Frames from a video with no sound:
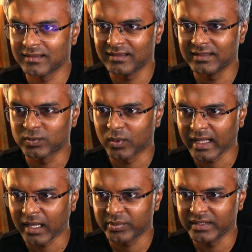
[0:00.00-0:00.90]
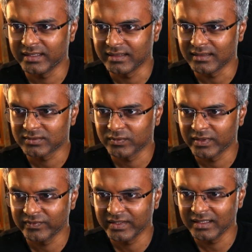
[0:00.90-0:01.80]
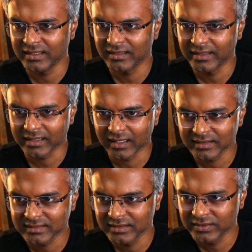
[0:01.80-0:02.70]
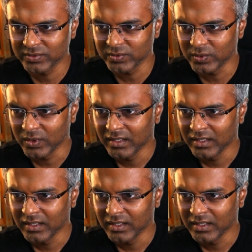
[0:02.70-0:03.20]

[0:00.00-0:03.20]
is what happened here. So when we asked it to